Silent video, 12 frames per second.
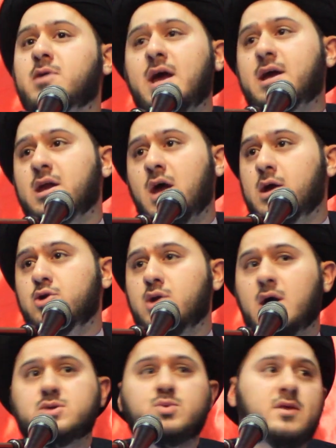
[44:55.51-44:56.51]
but I cannot
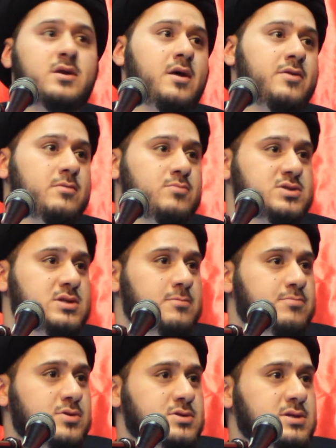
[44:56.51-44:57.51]
unite with another
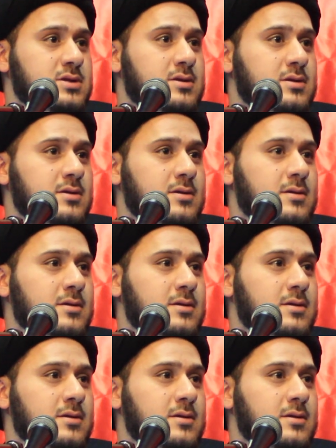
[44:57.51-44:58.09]
Muslim person.